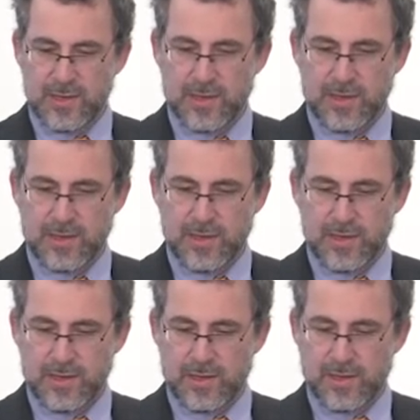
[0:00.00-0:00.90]

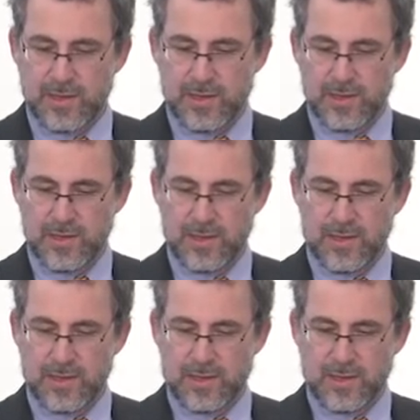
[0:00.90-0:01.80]

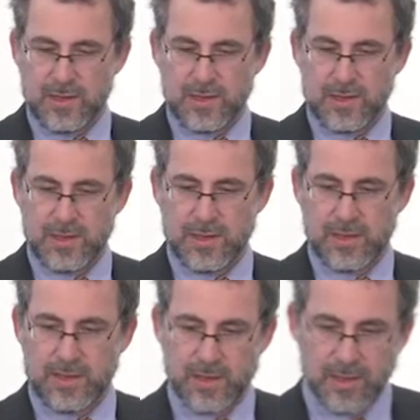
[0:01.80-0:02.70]

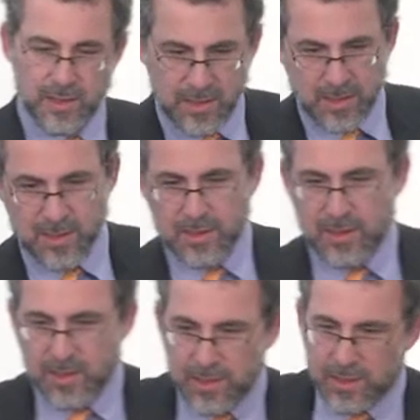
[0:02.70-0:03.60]

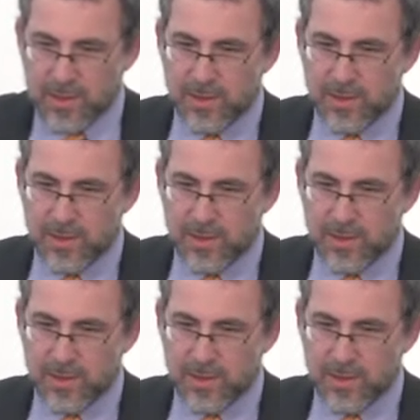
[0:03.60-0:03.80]
Nobody speaks.